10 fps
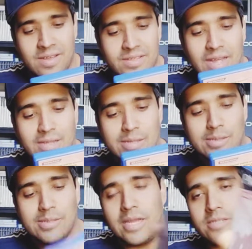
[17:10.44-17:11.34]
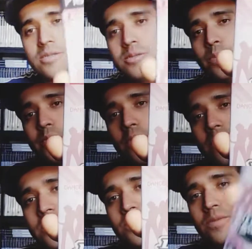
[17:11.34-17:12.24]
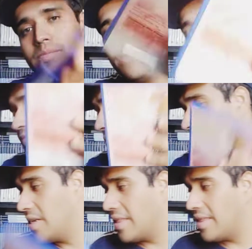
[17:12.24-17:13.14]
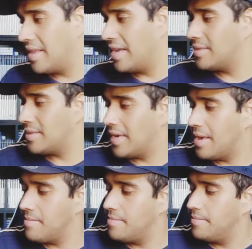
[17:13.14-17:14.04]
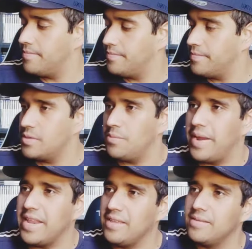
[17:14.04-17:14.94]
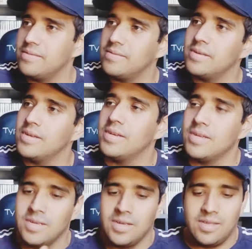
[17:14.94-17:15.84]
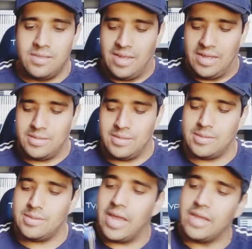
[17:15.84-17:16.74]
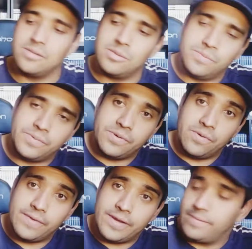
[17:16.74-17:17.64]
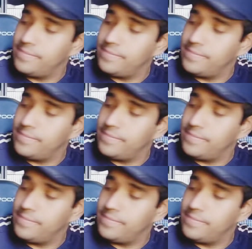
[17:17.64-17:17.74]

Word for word: Dancing Stage Supernova 2. another dancing game. Too many. Dancing Stage Supernova.